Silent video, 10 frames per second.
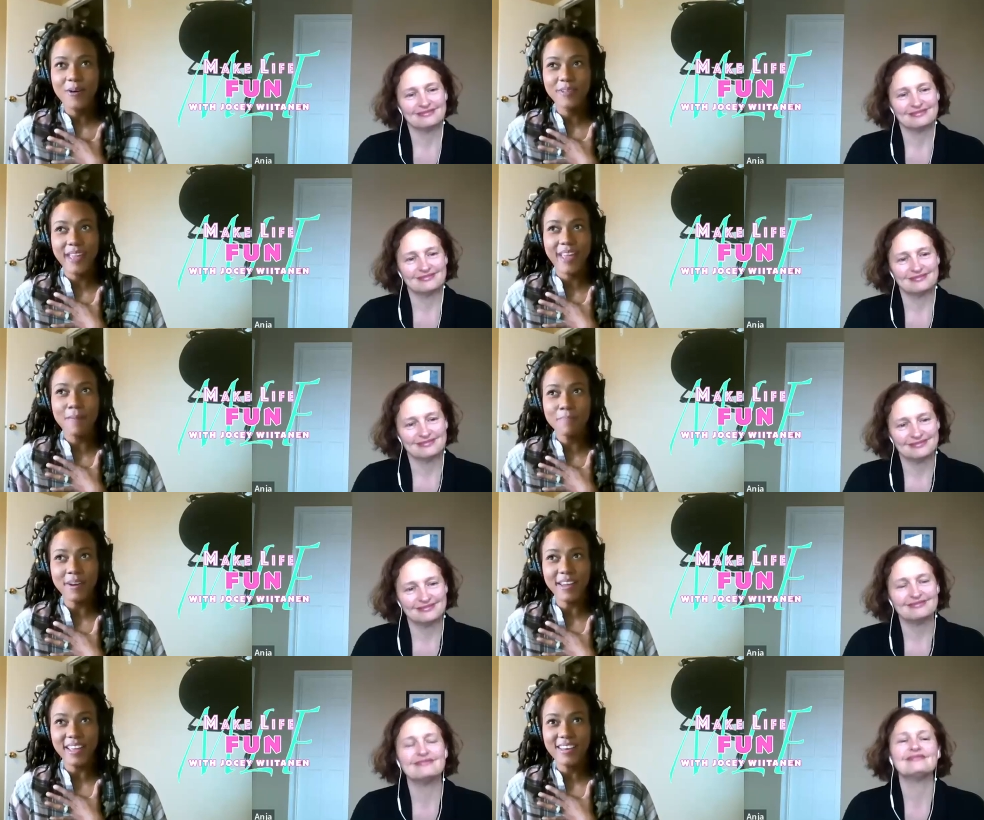Speaker 1: own like
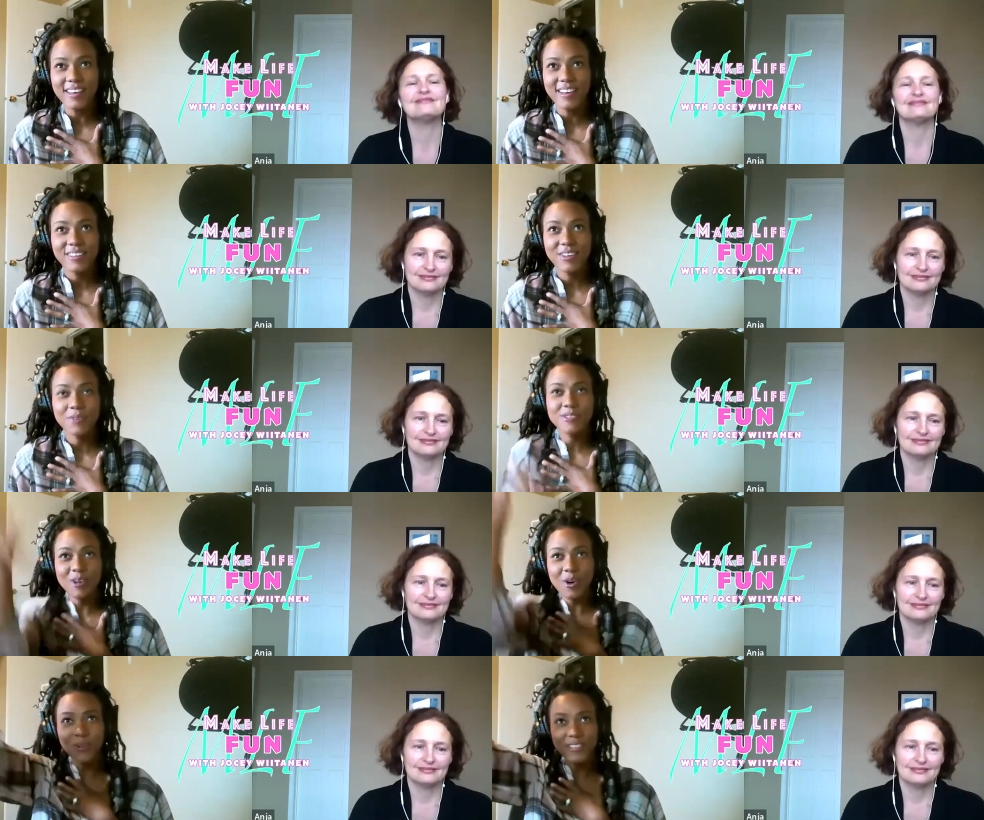upbringing. There was the
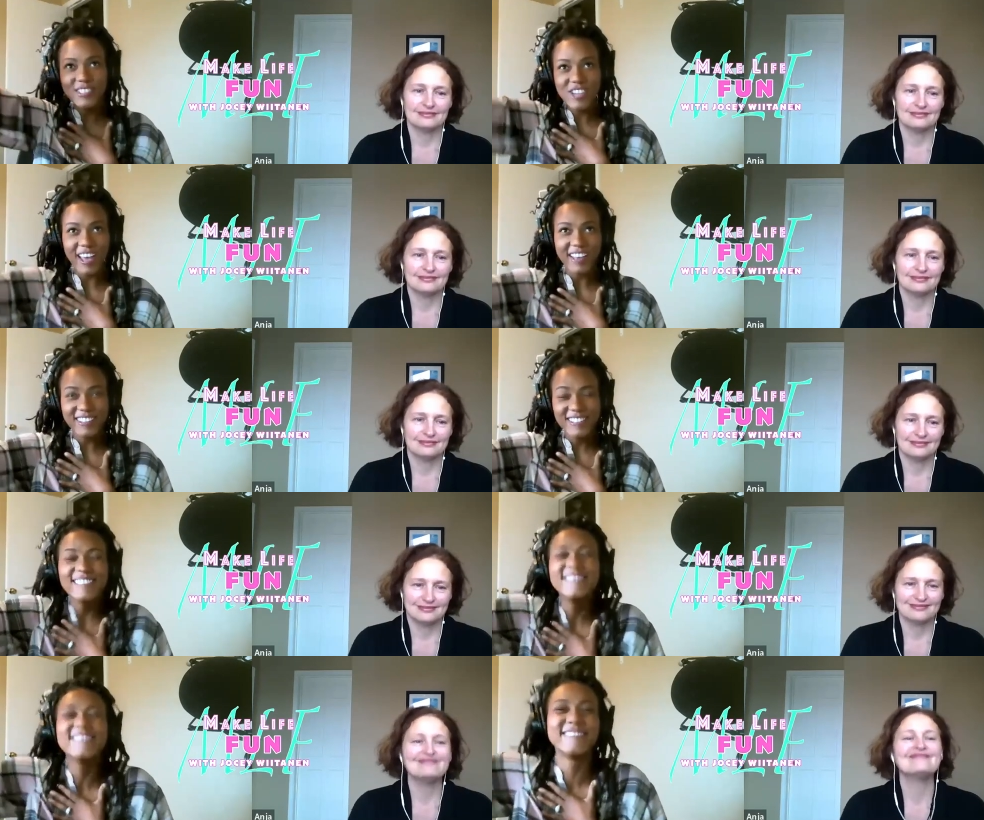golden child,
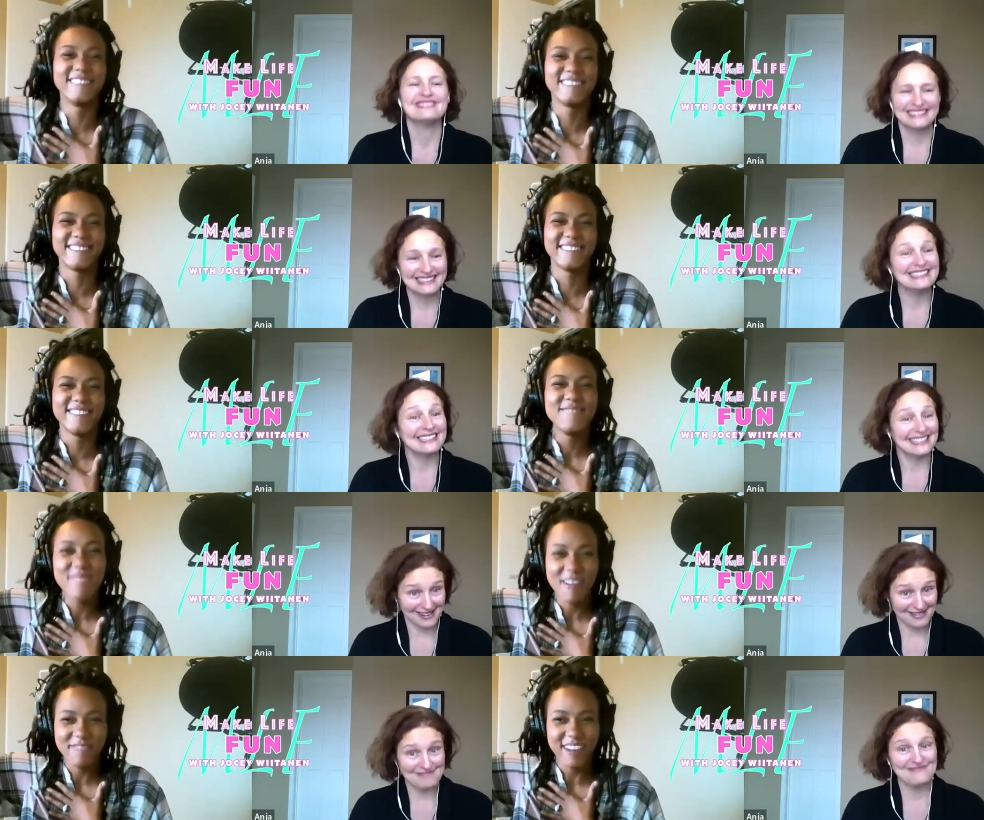
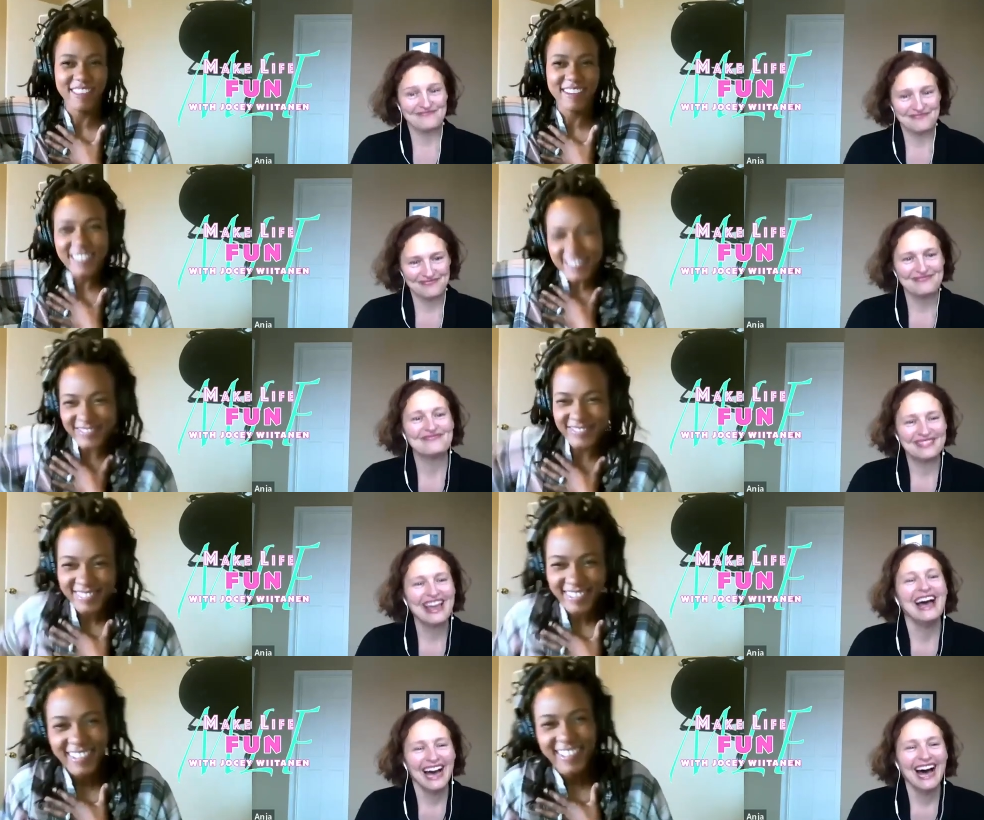yeah. my brother. And